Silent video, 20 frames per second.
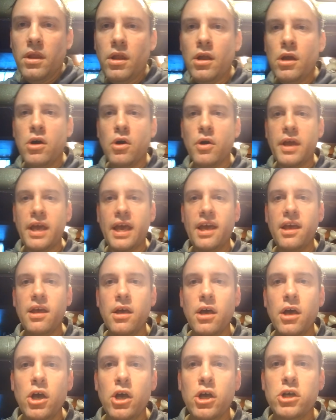Okay,
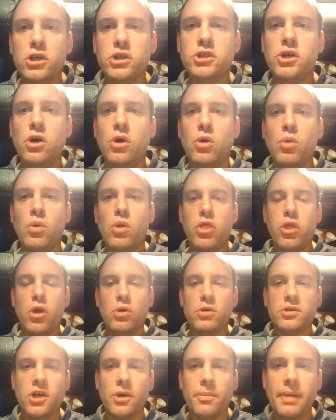so
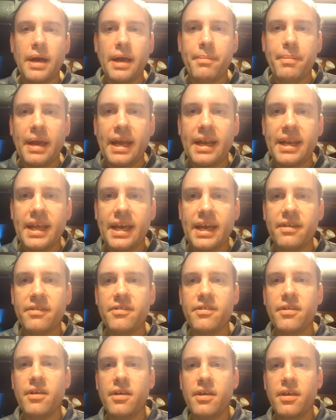those are my
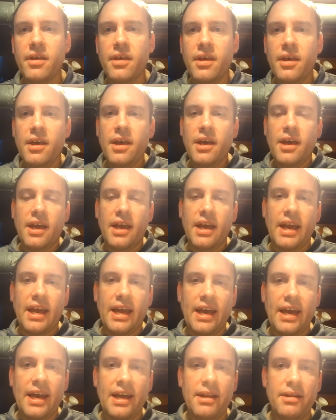paintings,
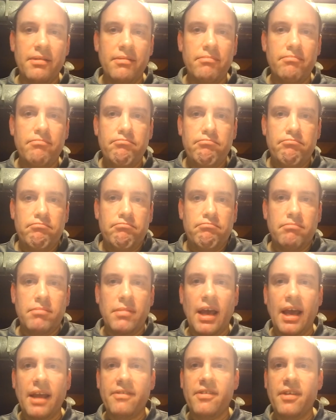and
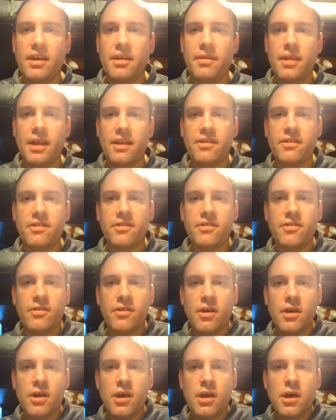that's it. That's
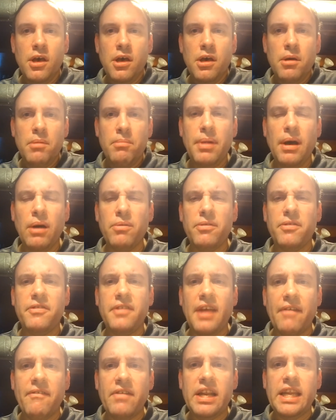about
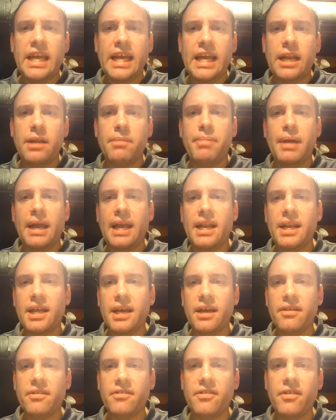17
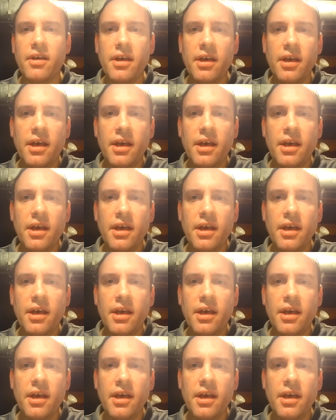paintings,